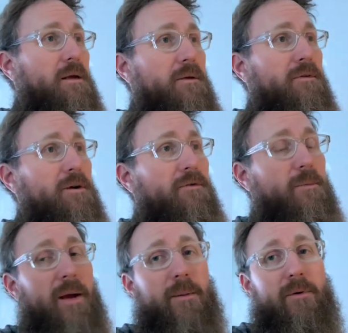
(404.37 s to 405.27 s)
If you're for
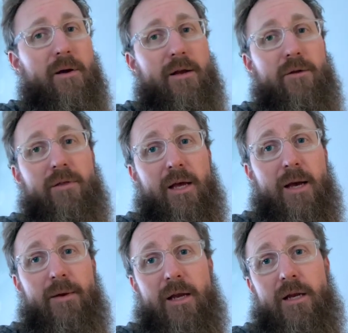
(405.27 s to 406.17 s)
paper and you think
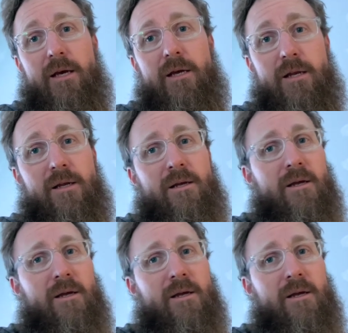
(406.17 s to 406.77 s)
I'm an idiot,